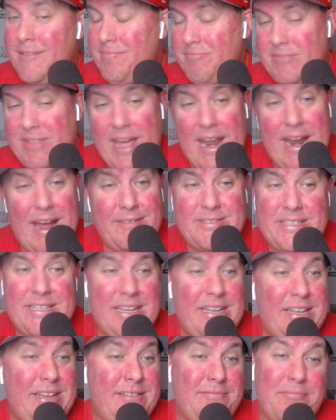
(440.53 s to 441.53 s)
that I've
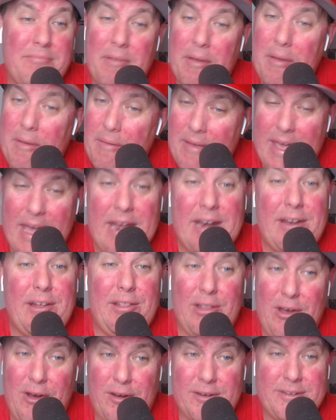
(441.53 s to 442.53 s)
seen in a
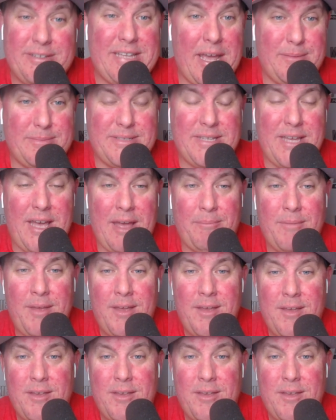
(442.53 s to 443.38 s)
long damn time.